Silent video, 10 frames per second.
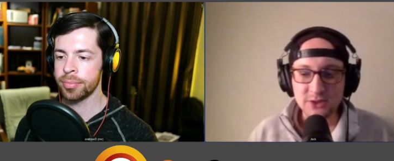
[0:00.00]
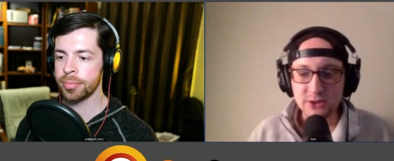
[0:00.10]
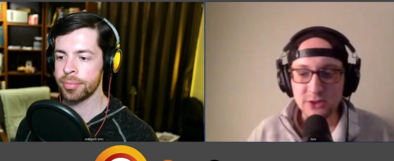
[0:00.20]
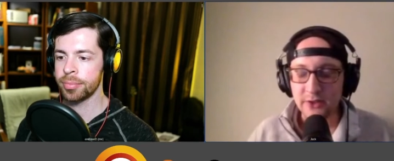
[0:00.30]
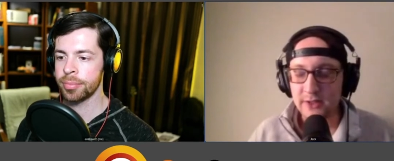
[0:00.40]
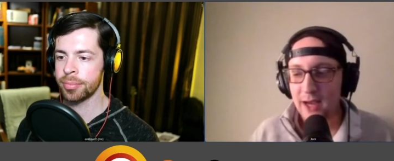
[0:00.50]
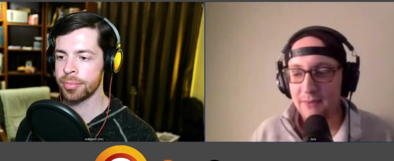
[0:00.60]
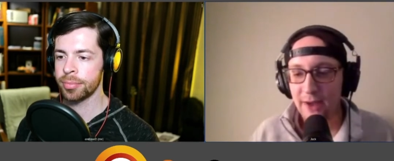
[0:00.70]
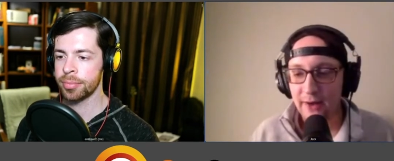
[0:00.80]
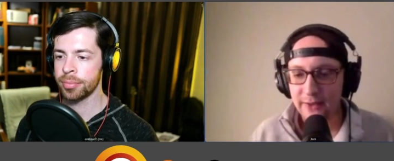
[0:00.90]
Speaker 1: So the time
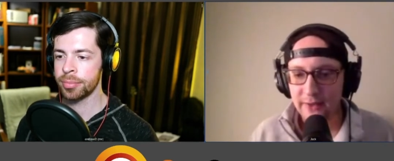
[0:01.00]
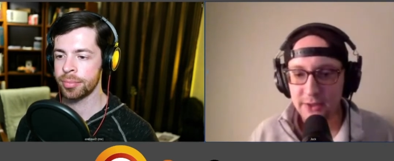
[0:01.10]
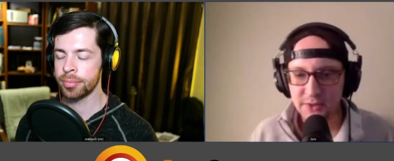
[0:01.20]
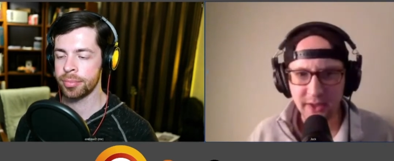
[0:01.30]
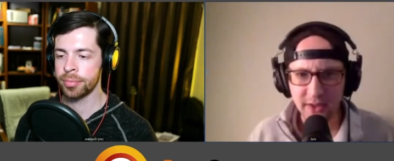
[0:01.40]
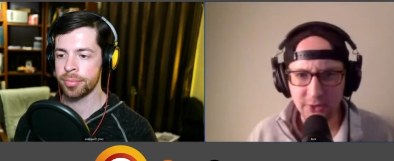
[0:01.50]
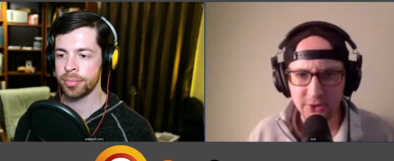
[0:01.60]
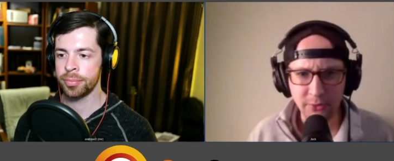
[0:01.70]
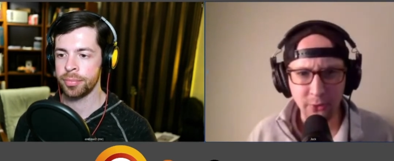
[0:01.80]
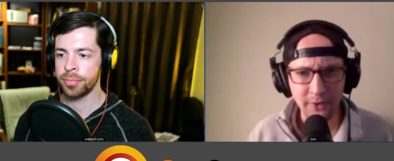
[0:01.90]
bound I think is really the
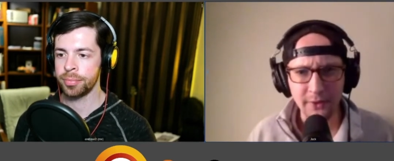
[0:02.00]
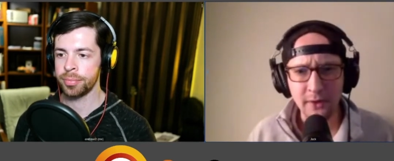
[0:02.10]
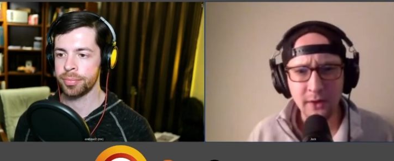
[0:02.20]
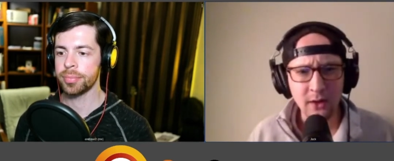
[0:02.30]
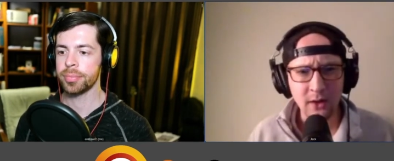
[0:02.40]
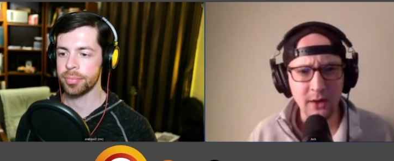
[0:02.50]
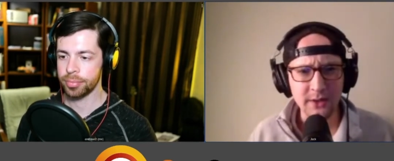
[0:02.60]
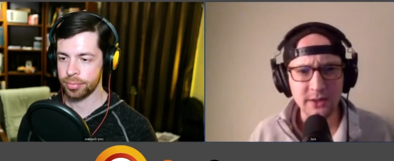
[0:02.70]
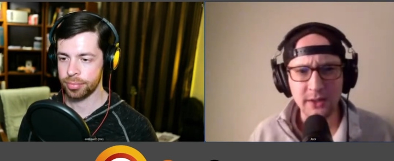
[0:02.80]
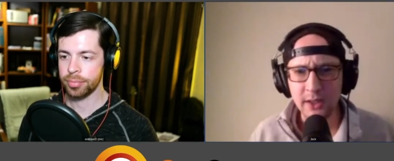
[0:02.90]
most important,
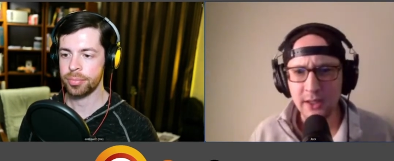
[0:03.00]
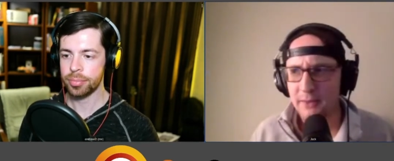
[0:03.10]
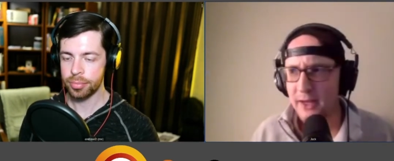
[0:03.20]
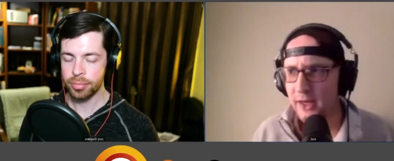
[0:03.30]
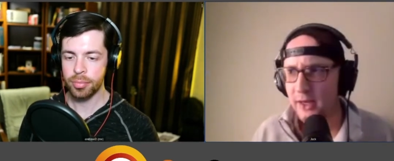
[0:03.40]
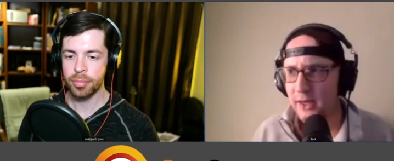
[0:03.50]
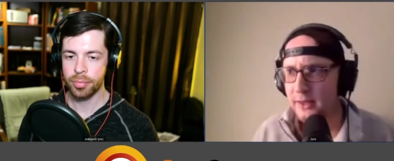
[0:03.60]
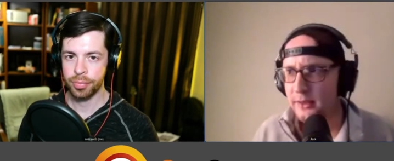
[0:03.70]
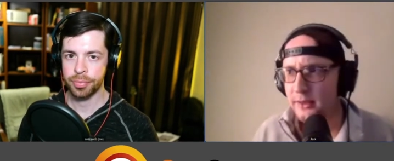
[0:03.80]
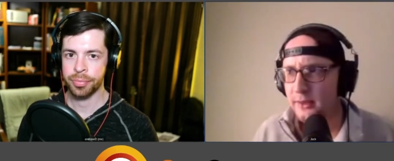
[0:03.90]
honestly, in making
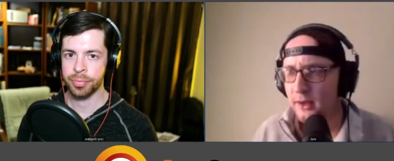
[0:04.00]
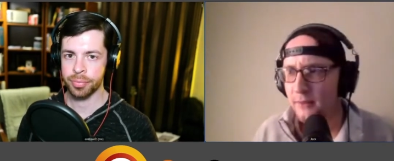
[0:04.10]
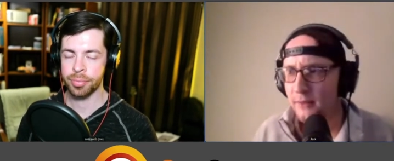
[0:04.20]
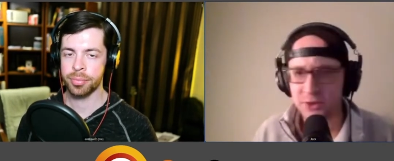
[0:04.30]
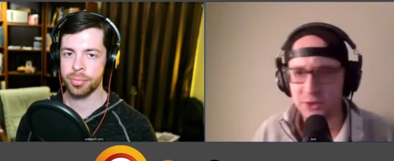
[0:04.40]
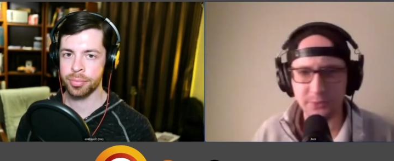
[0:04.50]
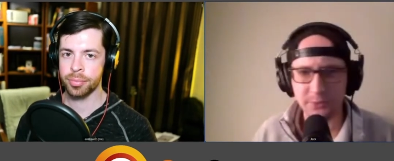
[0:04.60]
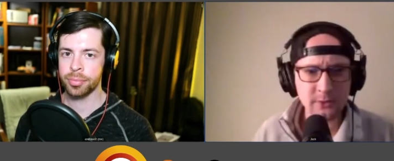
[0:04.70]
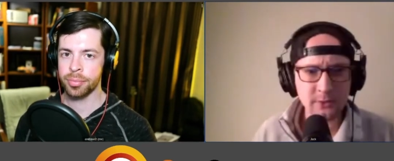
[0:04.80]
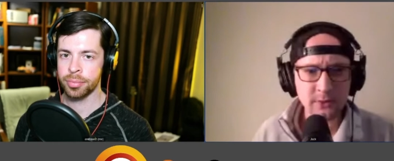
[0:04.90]
it uh, measurable
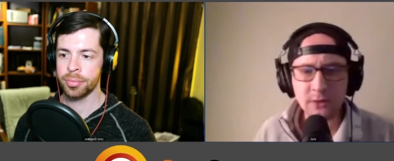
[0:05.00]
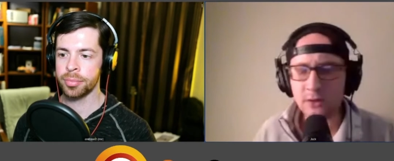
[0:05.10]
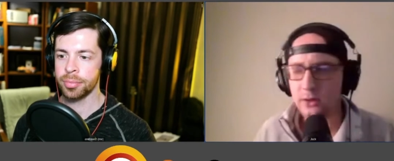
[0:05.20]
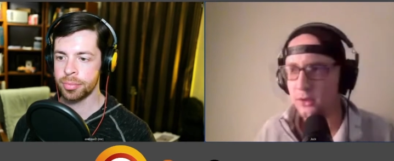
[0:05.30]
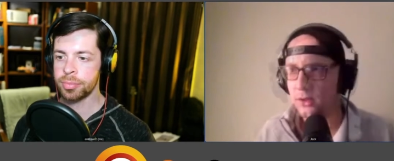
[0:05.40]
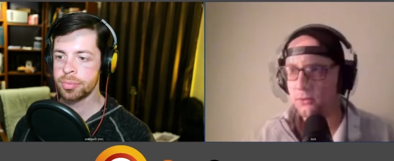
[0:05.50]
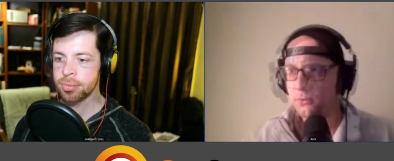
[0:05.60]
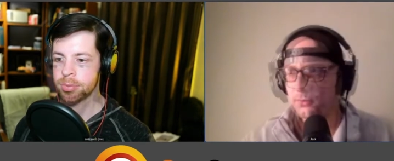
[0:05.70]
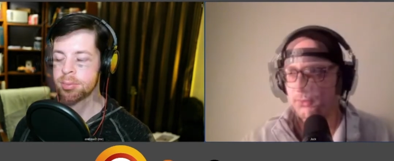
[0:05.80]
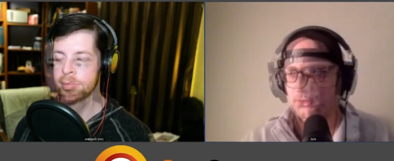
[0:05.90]
uh,
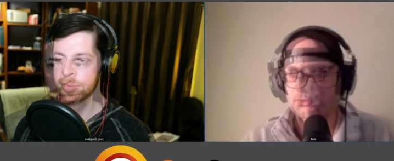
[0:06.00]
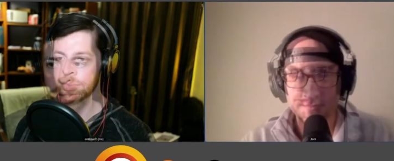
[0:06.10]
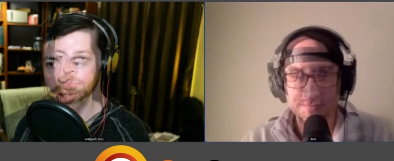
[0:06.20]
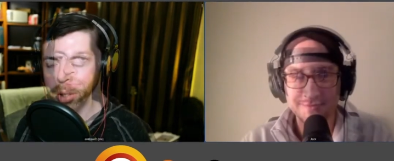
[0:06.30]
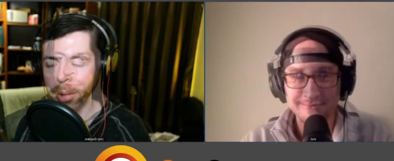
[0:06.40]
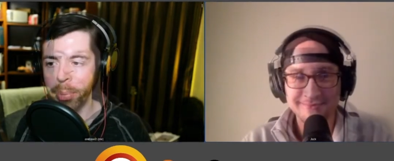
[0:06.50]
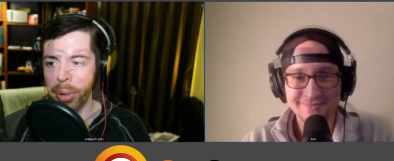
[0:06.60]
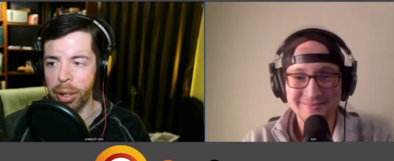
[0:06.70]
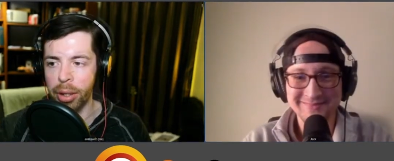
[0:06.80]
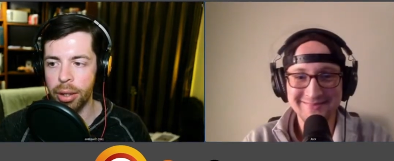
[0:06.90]
would be
Speaker 2: the two for me.
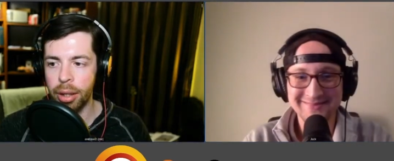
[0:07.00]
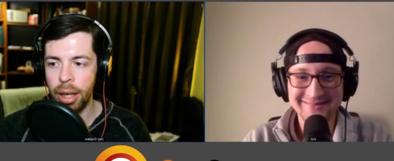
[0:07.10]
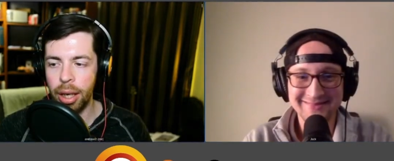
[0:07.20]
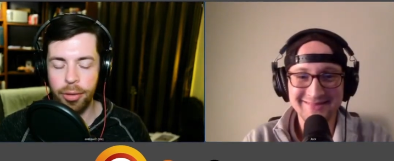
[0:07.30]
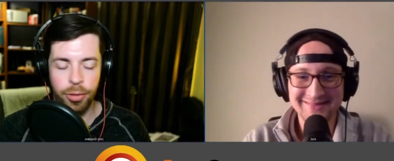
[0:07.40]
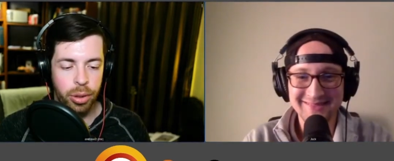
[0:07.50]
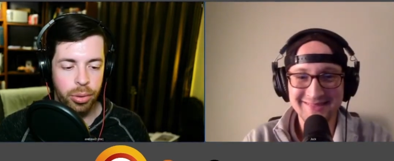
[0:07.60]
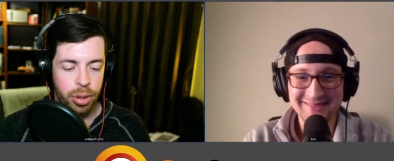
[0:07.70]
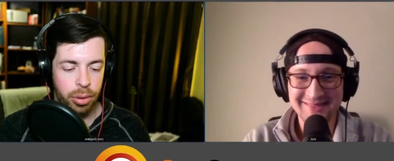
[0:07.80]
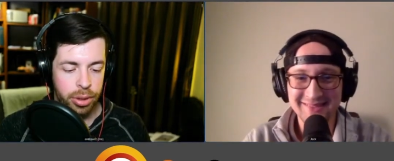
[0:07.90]
If you
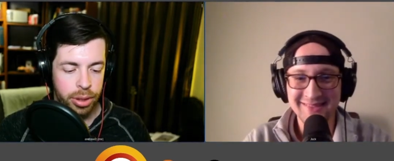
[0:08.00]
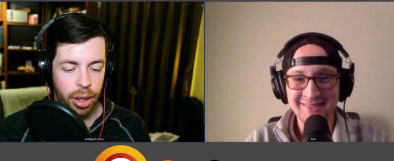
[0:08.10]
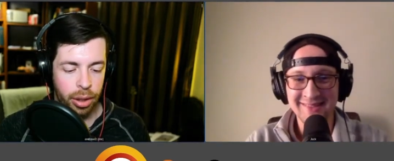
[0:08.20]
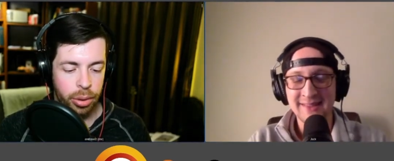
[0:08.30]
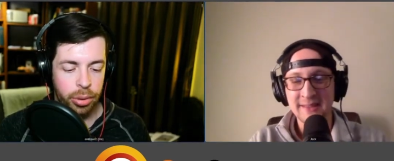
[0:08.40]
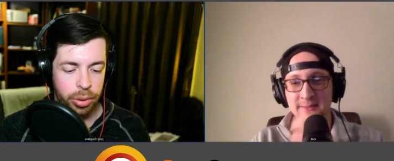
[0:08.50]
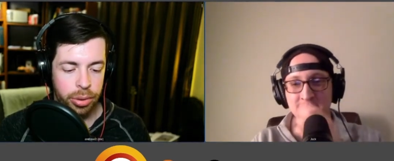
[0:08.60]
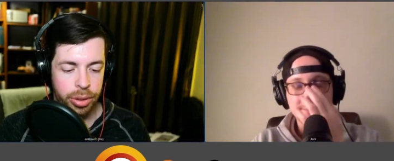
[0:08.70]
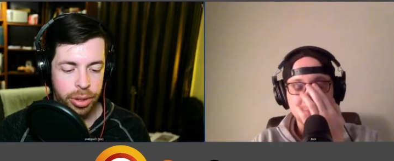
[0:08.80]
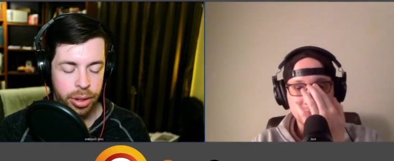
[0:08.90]
don't set
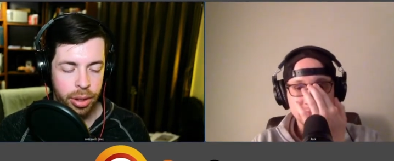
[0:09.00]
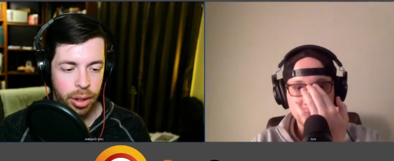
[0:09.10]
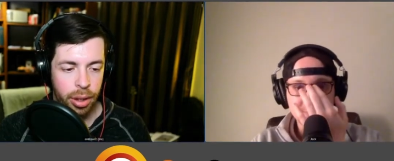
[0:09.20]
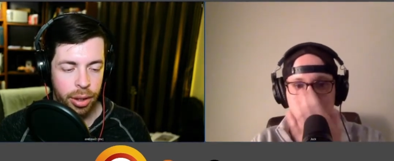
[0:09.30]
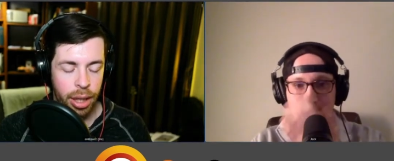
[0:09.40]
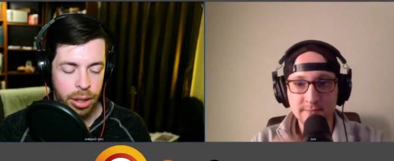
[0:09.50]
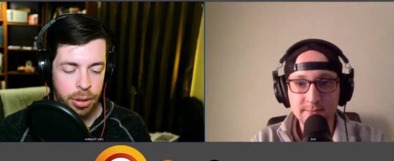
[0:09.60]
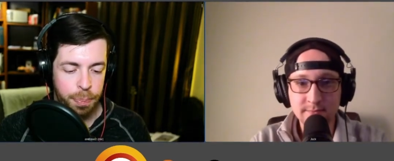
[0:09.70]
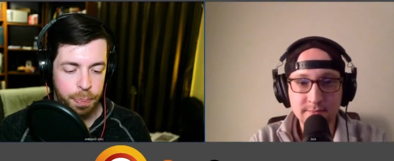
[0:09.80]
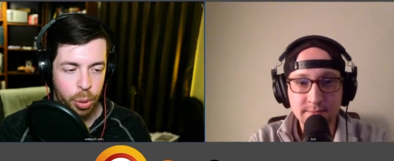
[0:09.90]
goals,
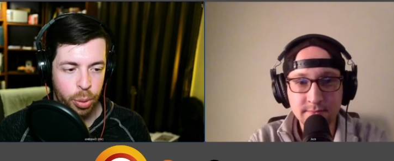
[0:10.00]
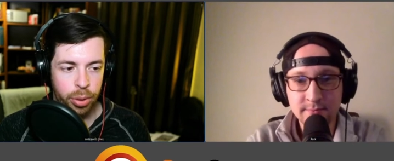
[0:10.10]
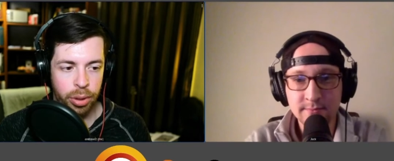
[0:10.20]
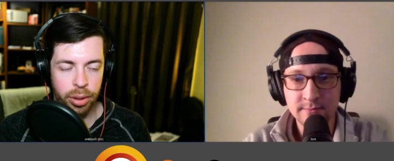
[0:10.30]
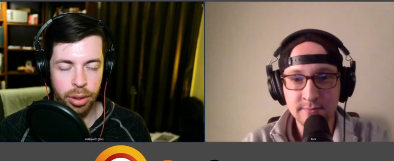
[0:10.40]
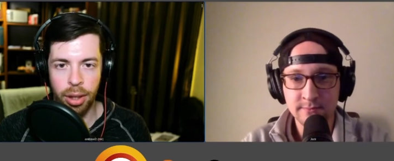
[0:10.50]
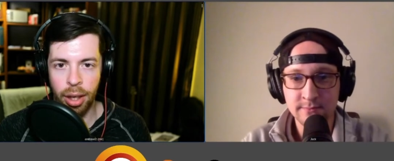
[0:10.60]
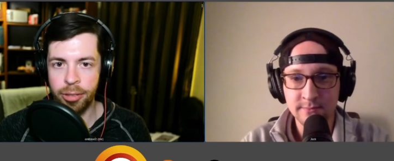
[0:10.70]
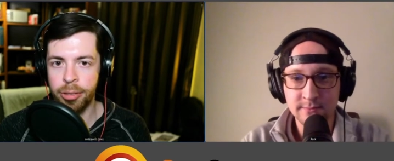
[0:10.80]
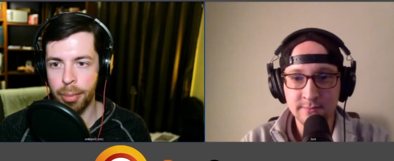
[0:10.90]
that's poor
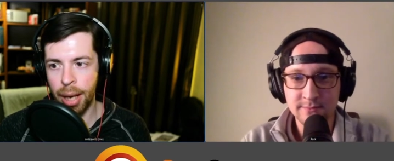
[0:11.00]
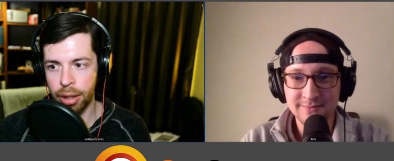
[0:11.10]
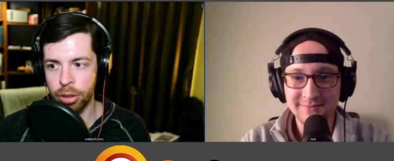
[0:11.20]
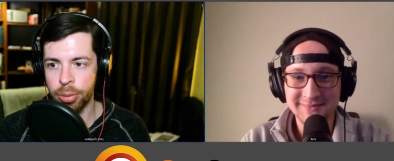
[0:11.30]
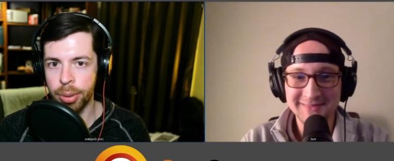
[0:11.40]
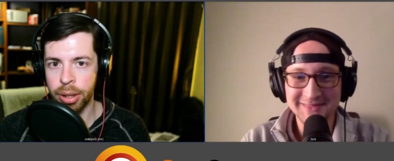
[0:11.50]
life management.